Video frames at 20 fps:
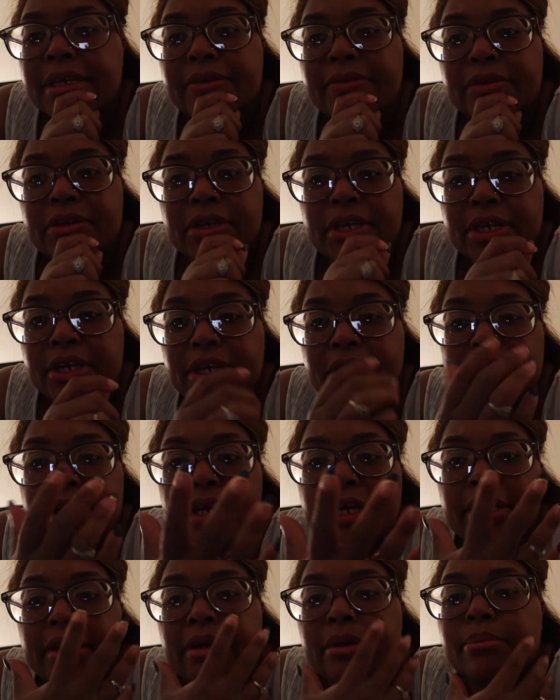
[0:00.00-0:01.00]
after you get your
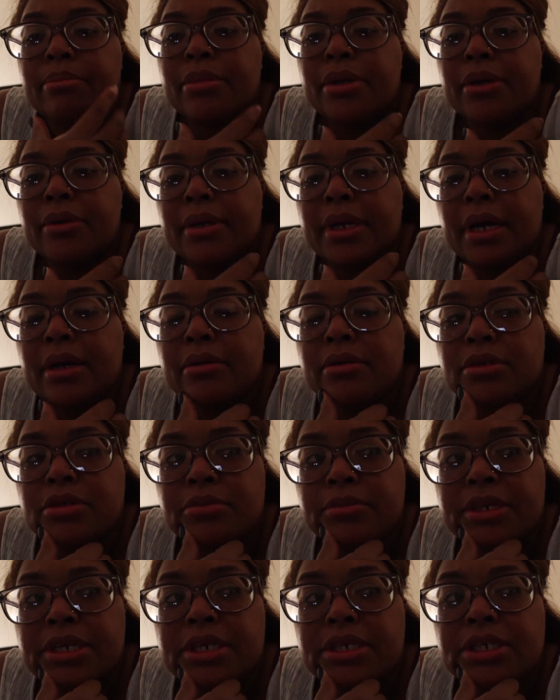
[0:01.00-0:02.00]
hair blown out so
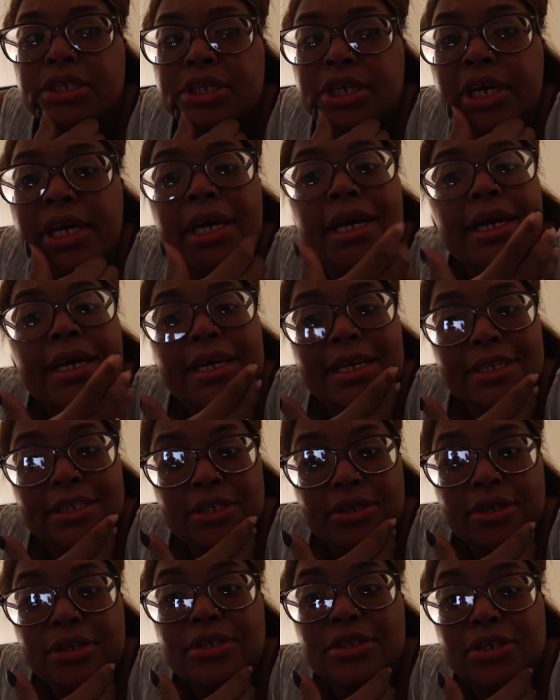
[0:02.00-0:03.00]
much, it
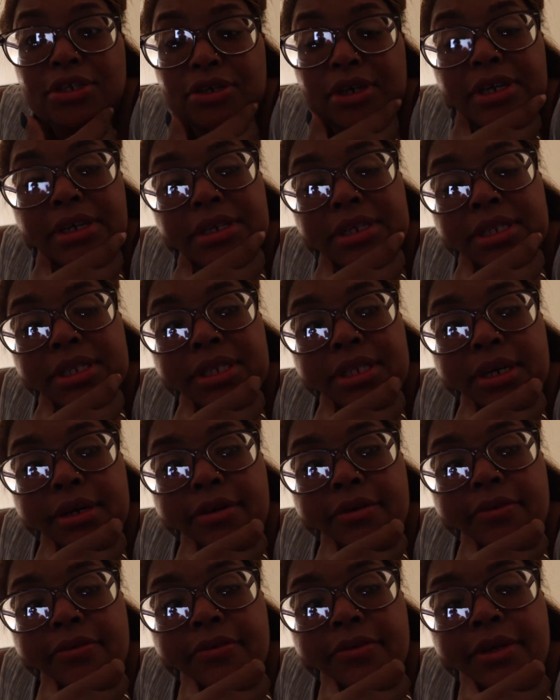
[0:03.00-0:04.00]
starts to straighten
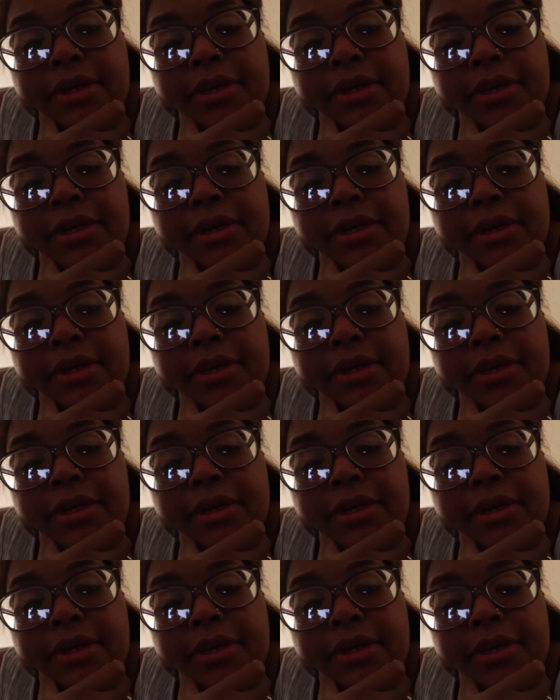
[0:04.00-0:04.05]
itself.